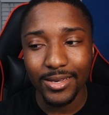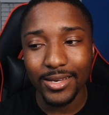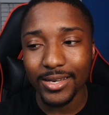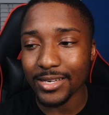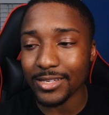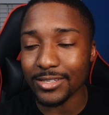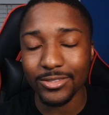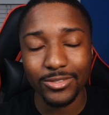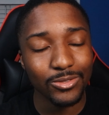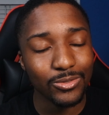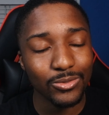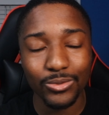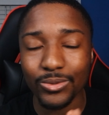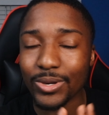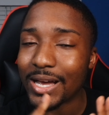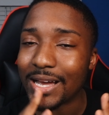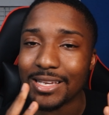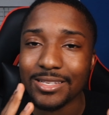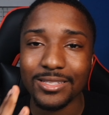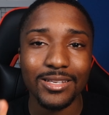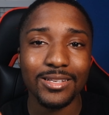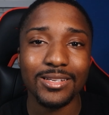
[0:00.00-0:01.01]
because you
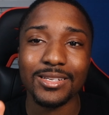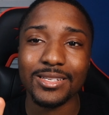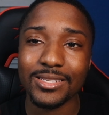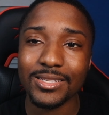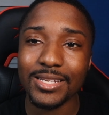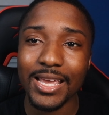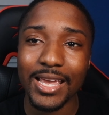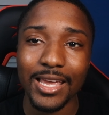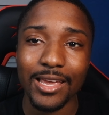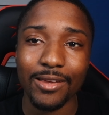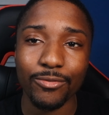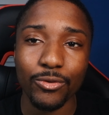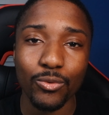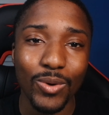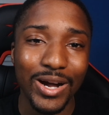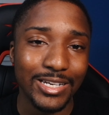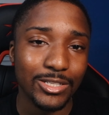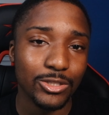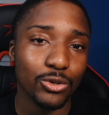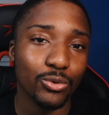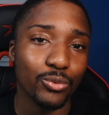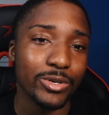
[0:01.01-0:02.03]
guys understand if you
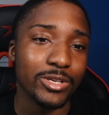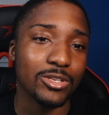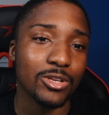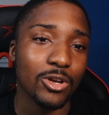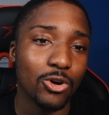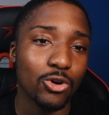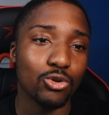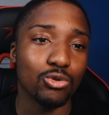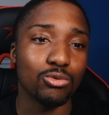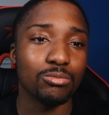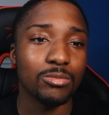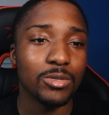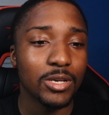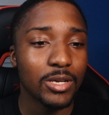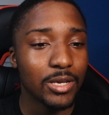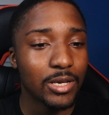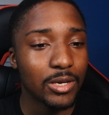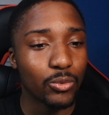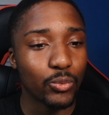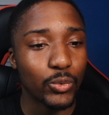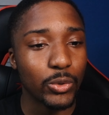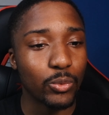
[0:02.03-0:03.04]
watch Always Home,
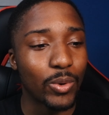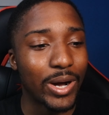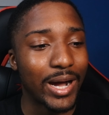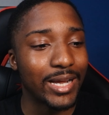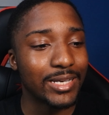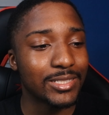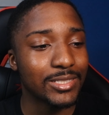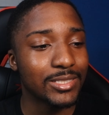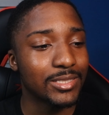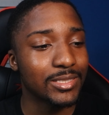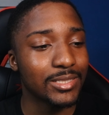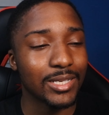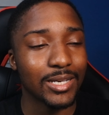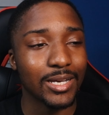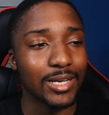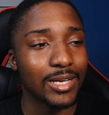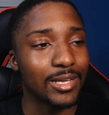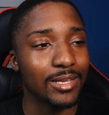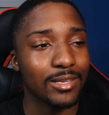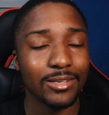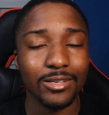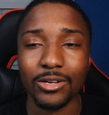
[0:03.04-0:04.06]
we watch,
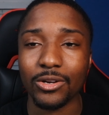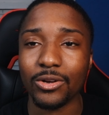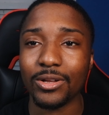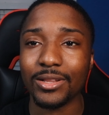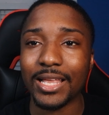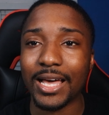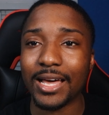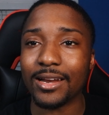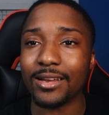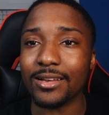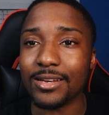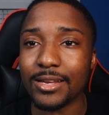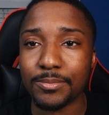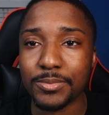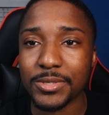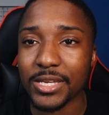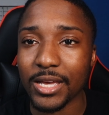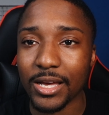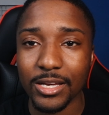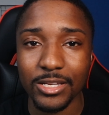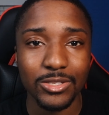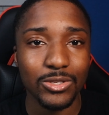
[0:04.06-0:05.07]
uh, you know, a lot of
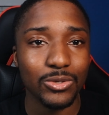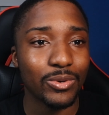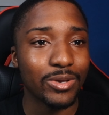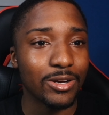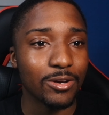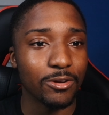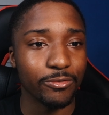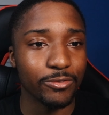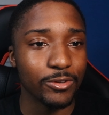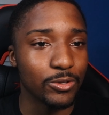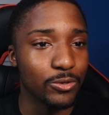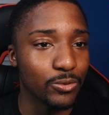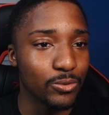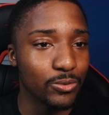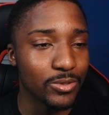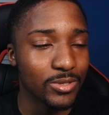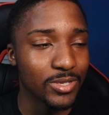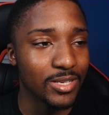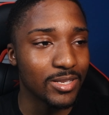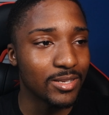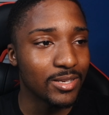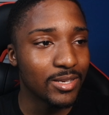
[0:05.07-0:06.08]
Nipsey Hussle
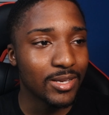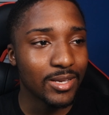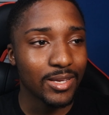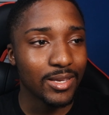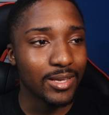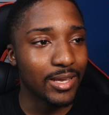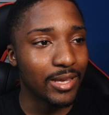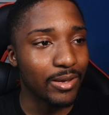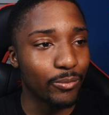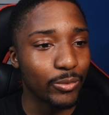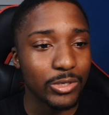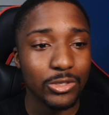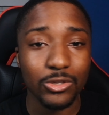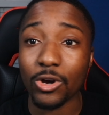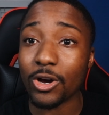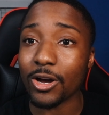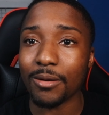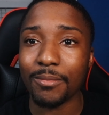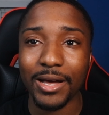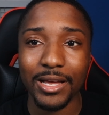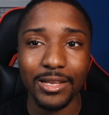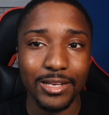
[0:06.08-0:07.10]
interviews and and we
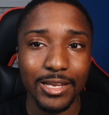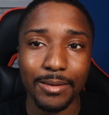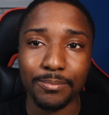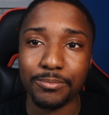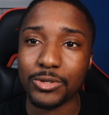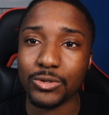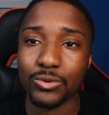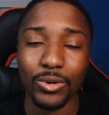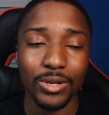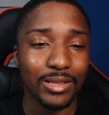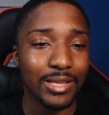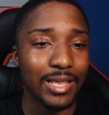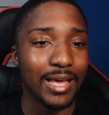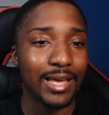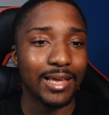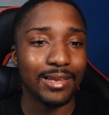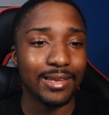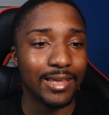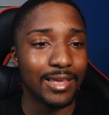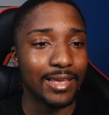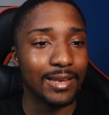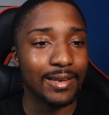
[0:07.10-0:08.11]
talk about Nip too a
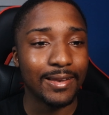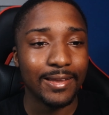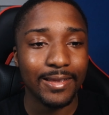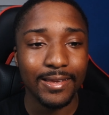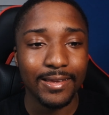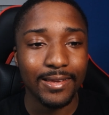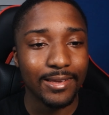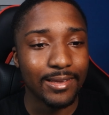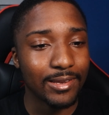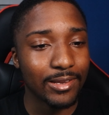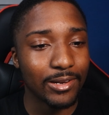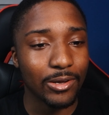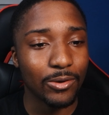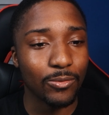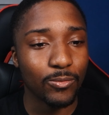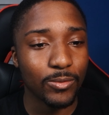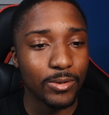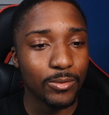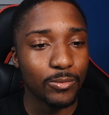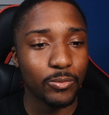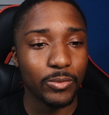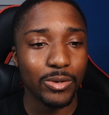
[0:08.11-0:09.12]
lot, and you know,
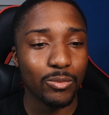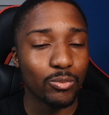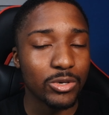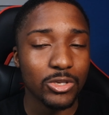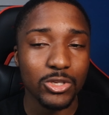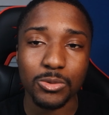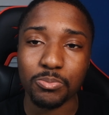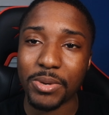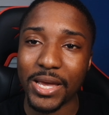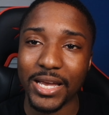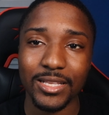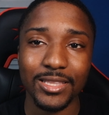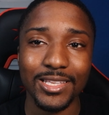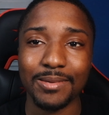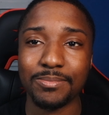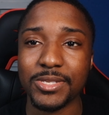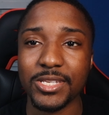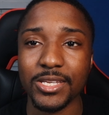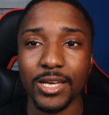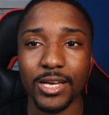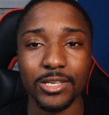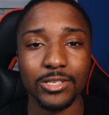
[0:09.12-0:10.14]
we, we respect
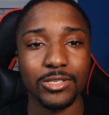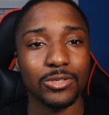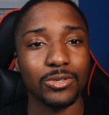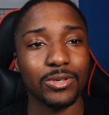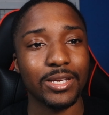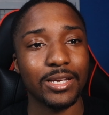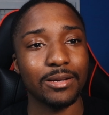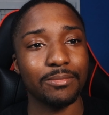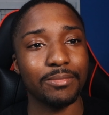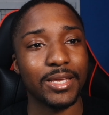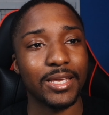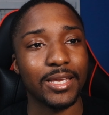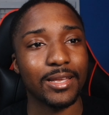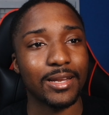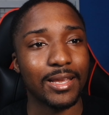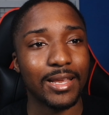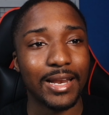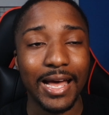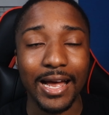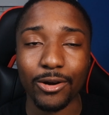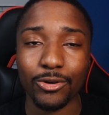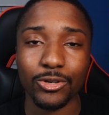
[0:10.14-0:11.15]
Nipsey Hussle here, man.
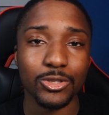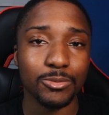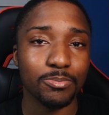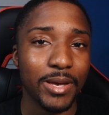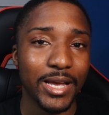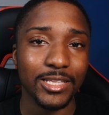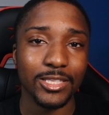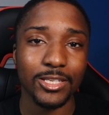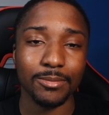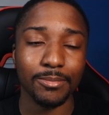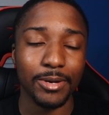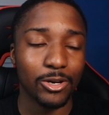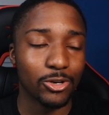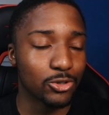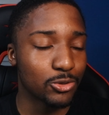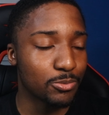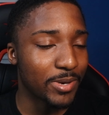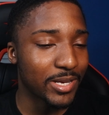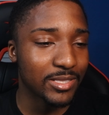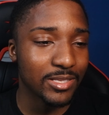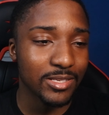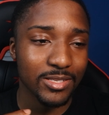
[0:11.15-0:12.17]
And I respect him. I
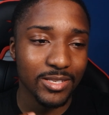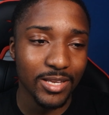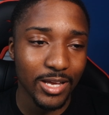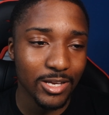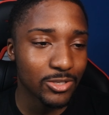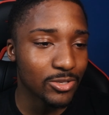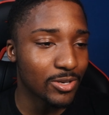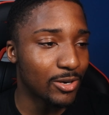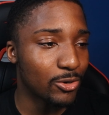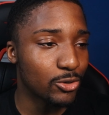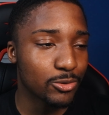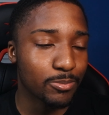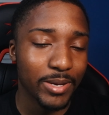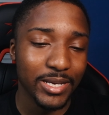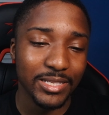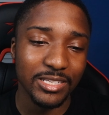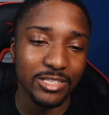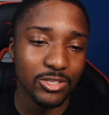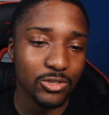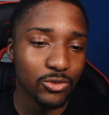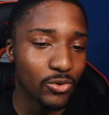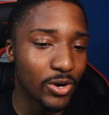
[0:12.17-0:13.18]
respect his hustle. I
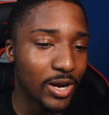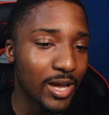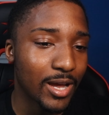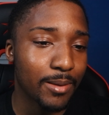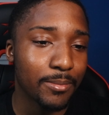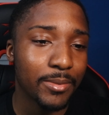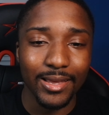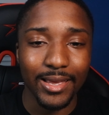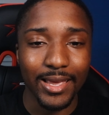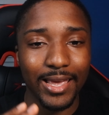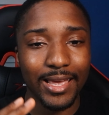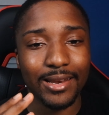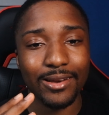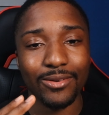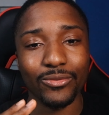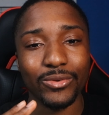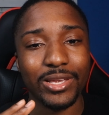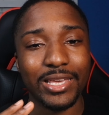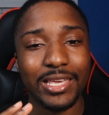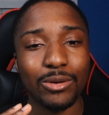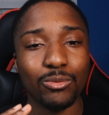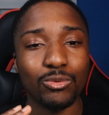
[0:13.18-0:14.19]
respect his grind. And
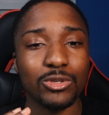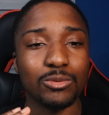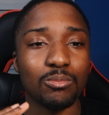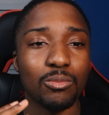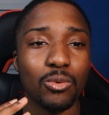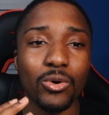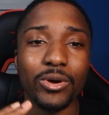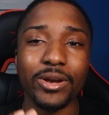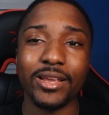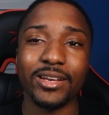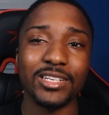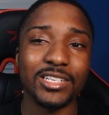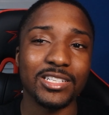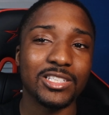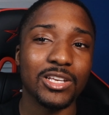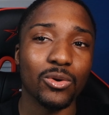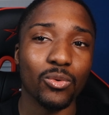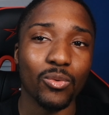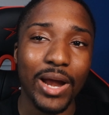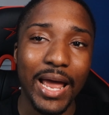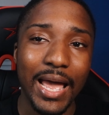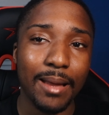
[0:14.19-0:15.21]
he was more than just
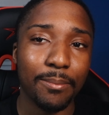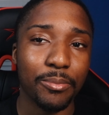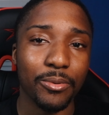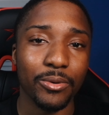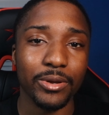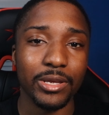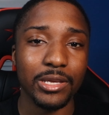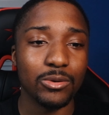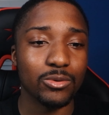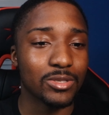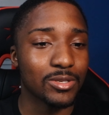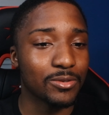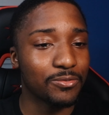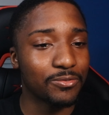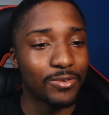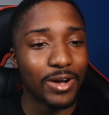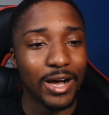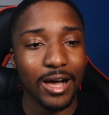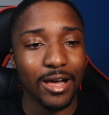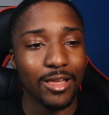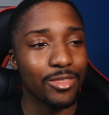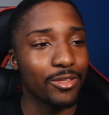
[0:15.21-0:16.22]
a rapper. He was a
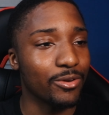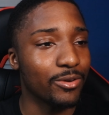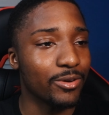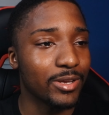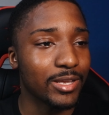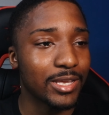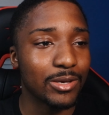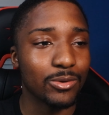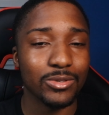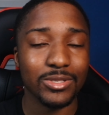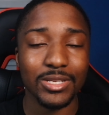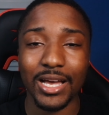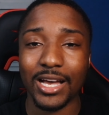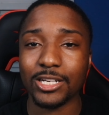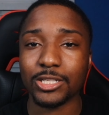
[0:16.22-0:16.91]
father. He was an